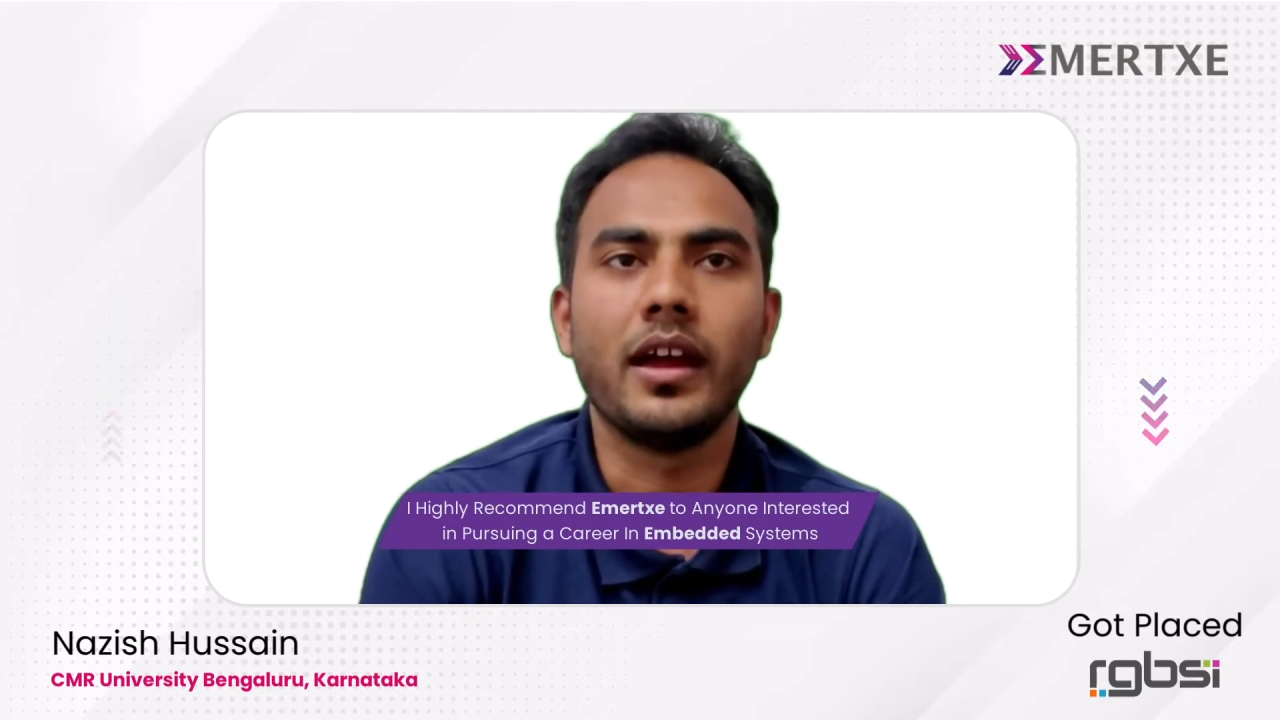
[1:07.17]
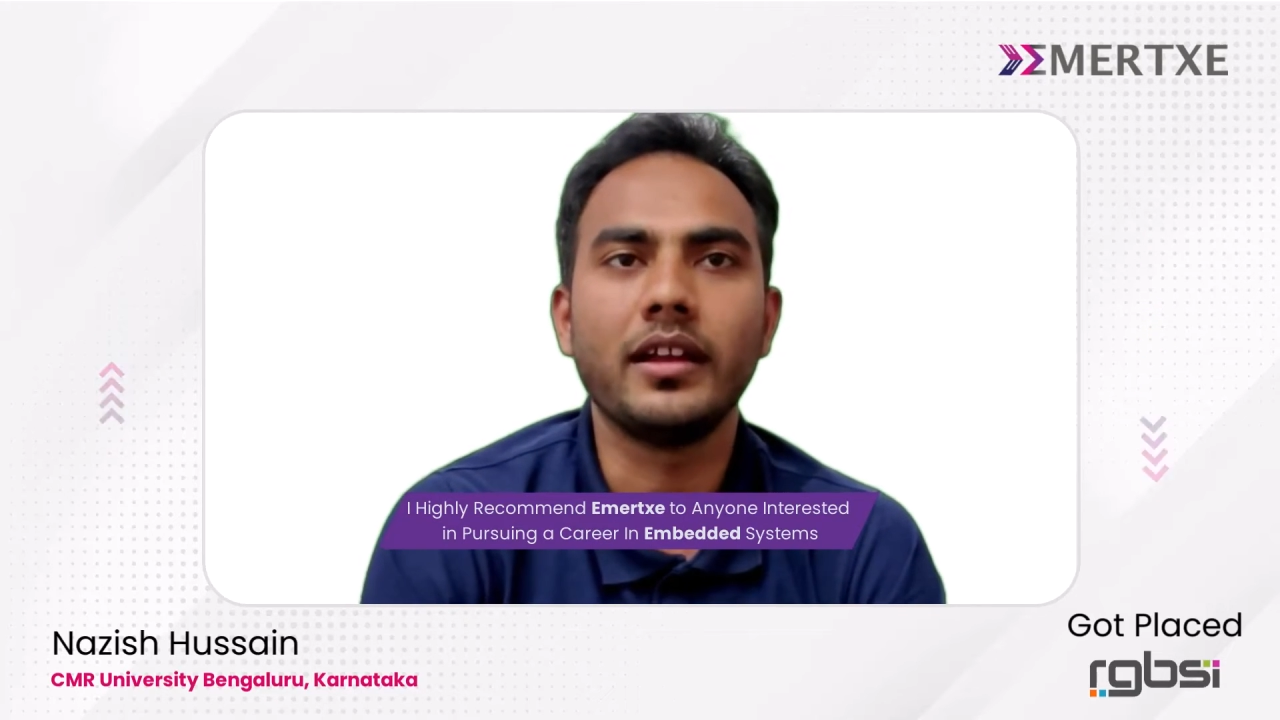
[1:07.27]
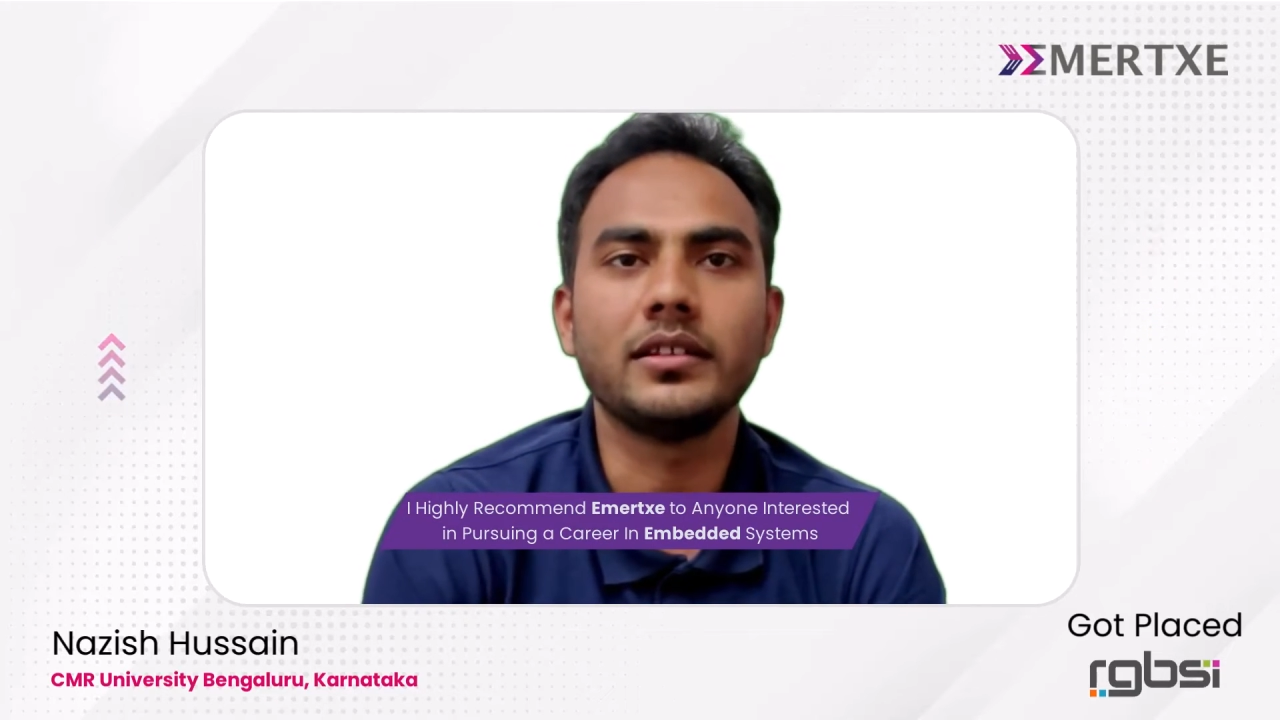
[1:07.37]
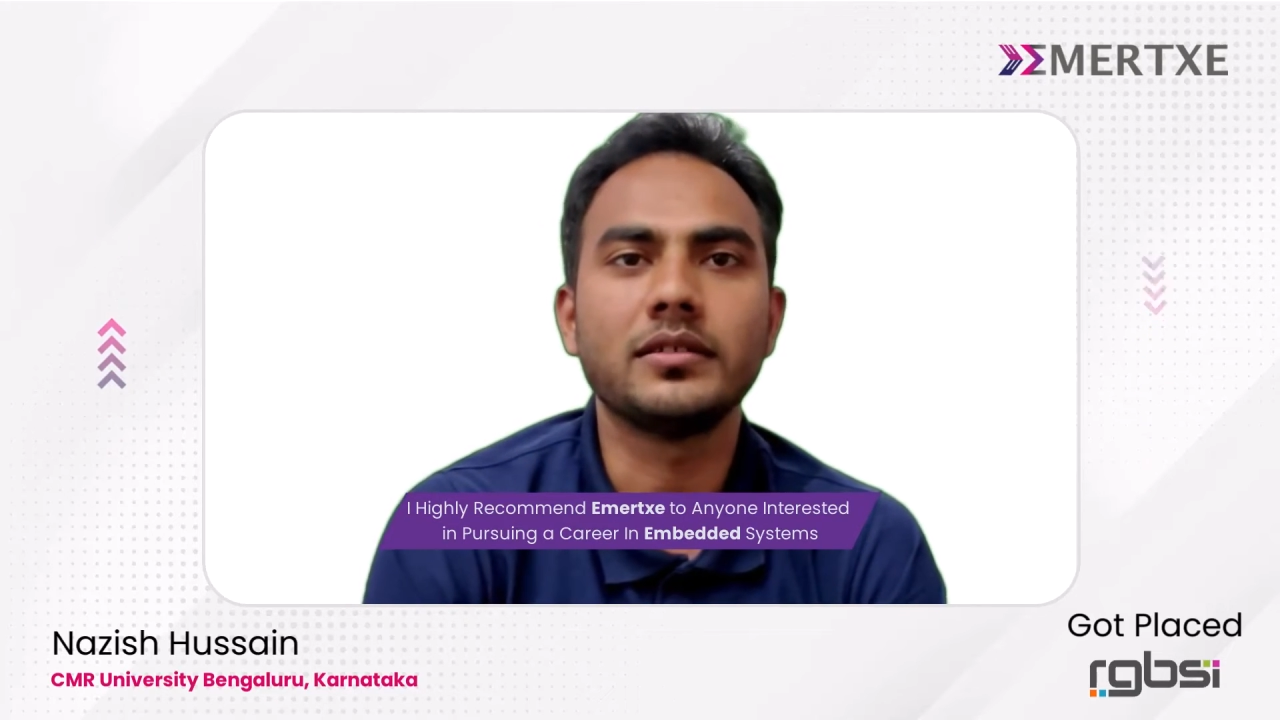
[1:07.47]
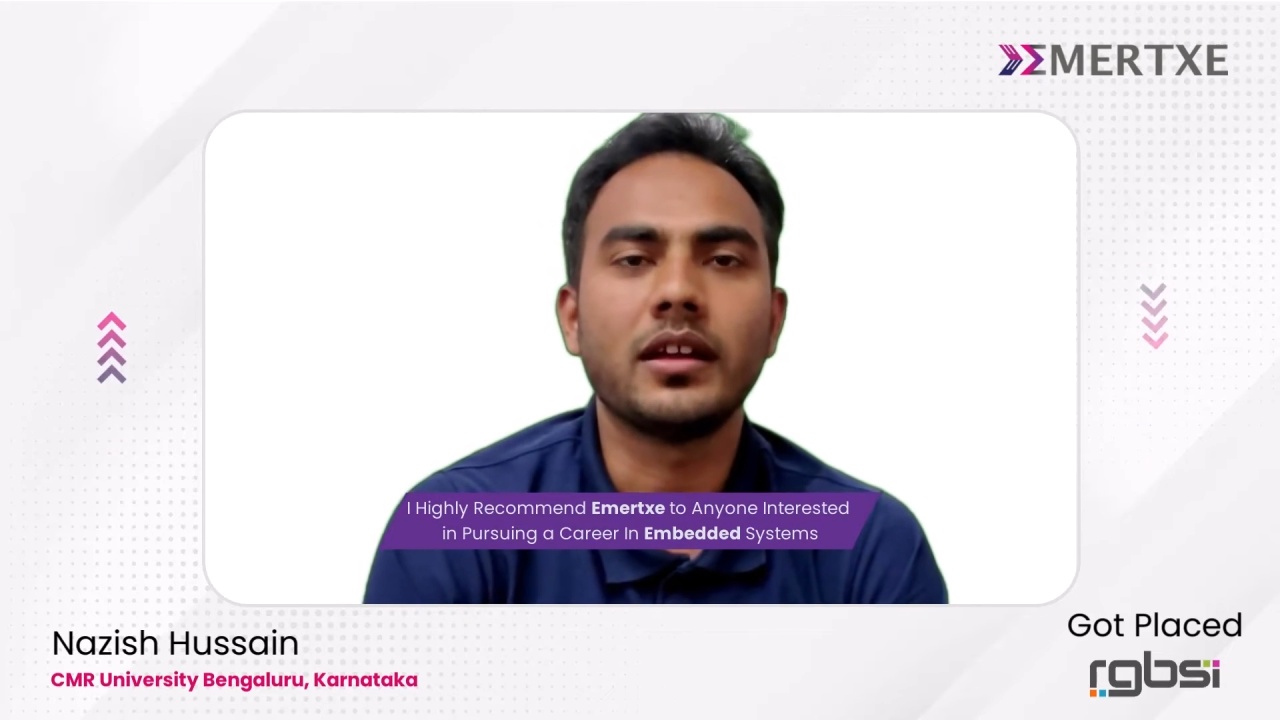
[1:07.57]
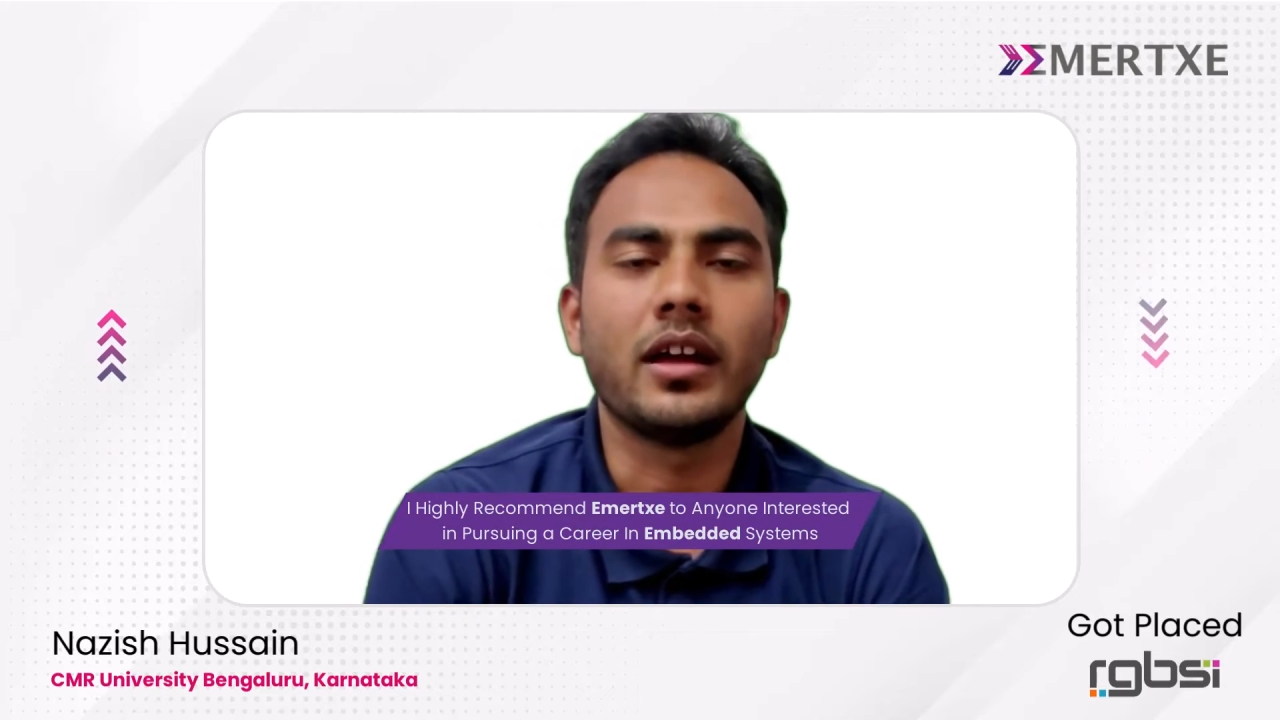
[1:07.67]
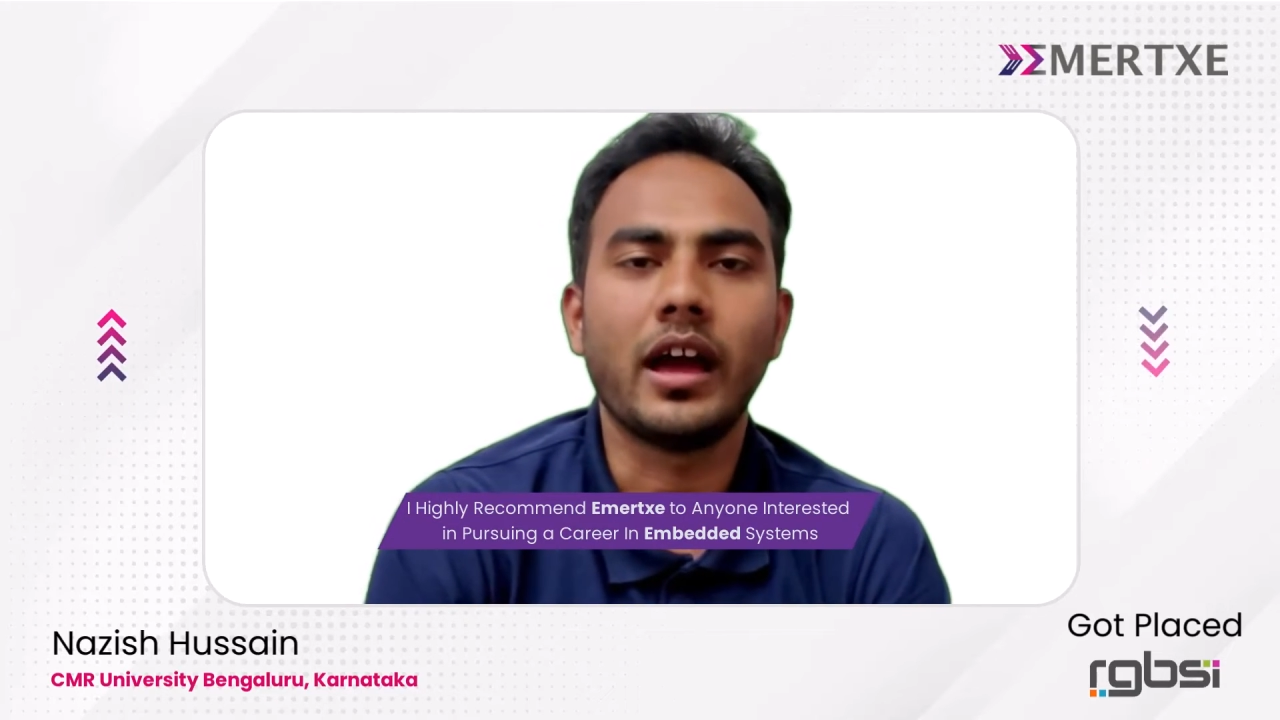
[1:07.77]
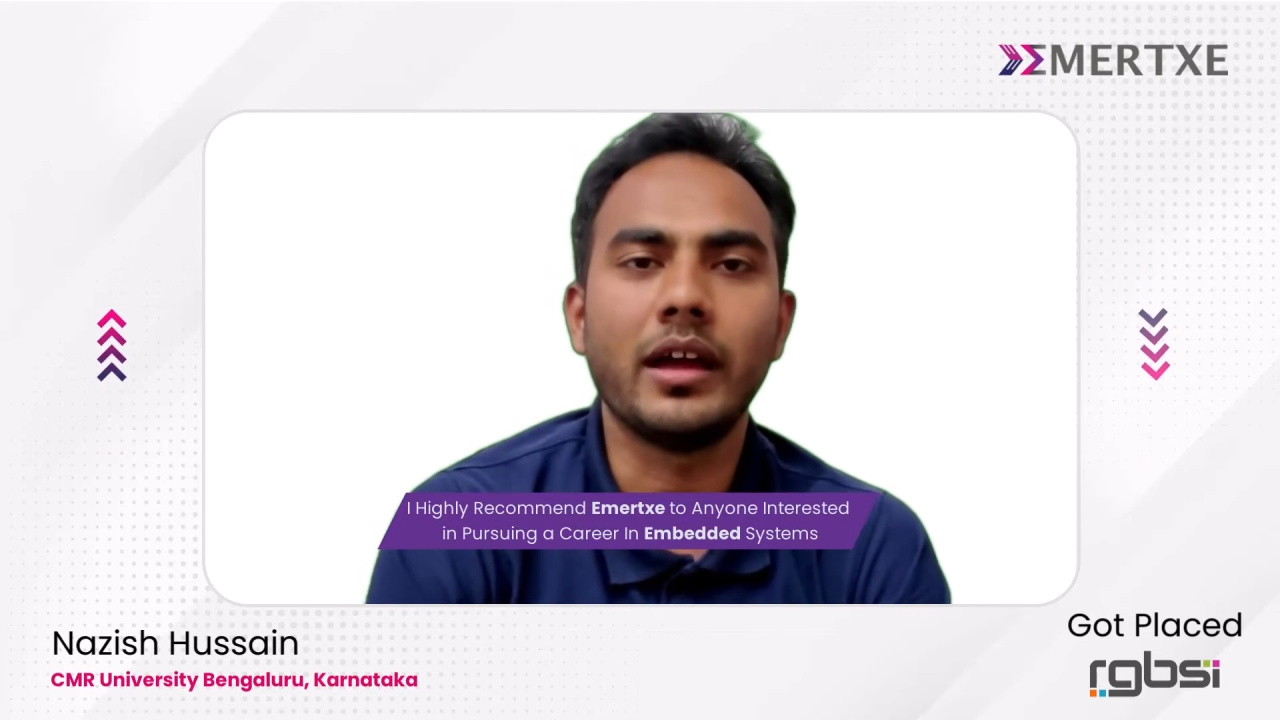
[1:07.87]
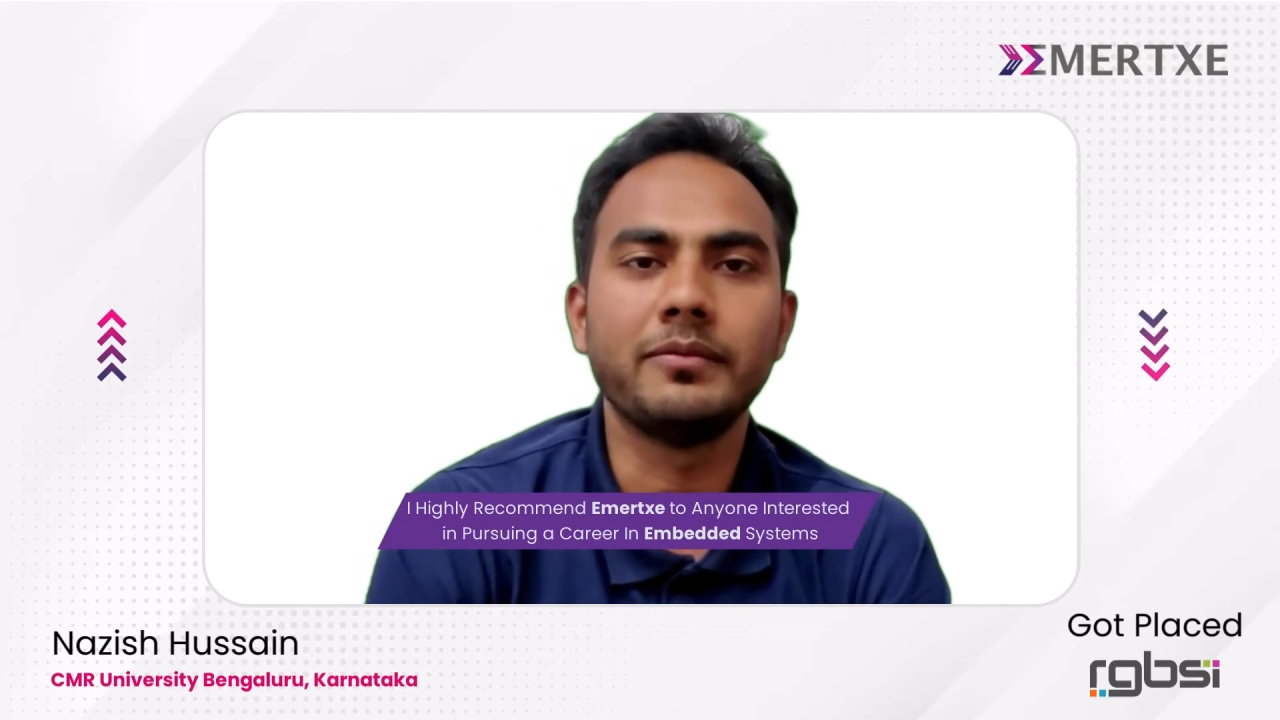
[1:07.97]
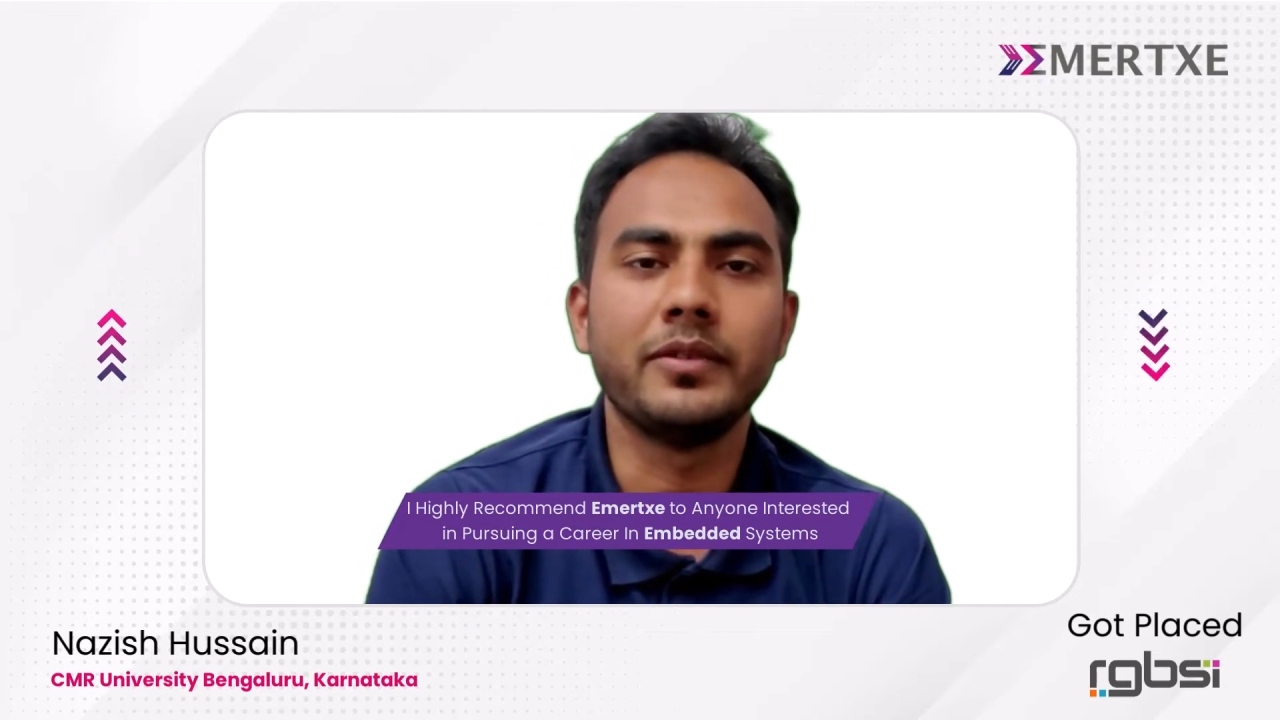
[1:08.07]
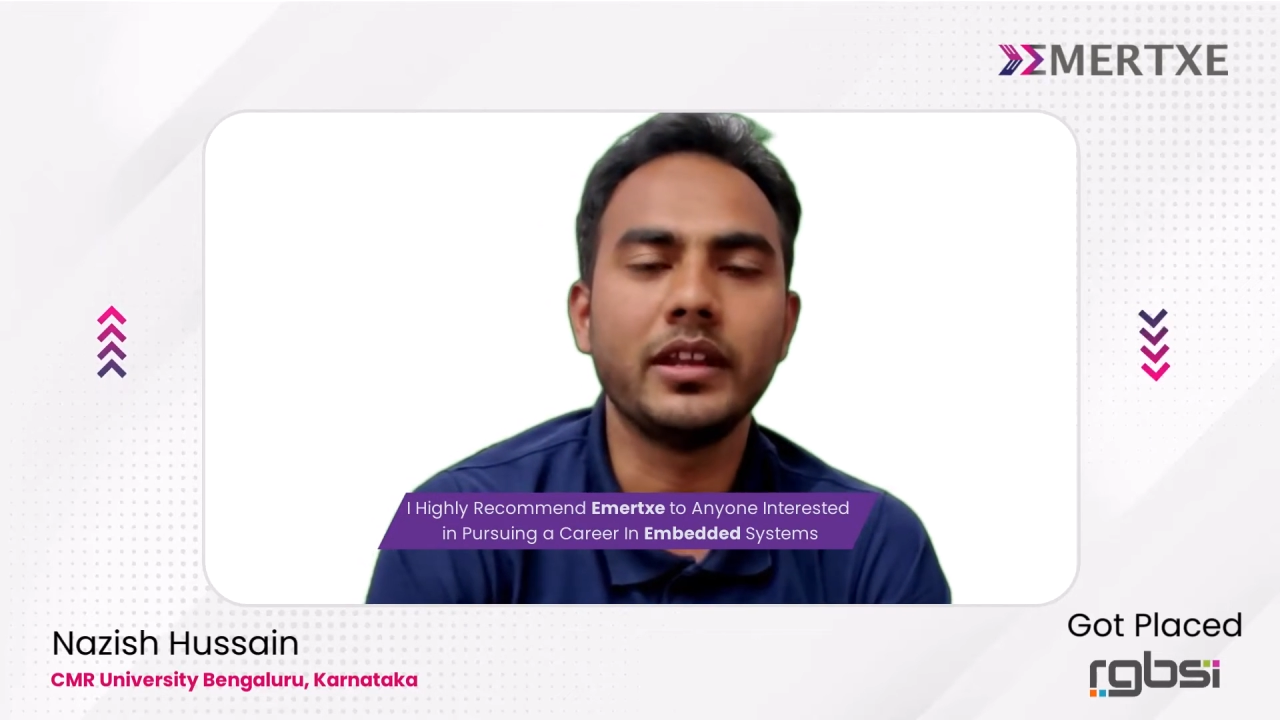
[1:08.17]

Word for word: And I am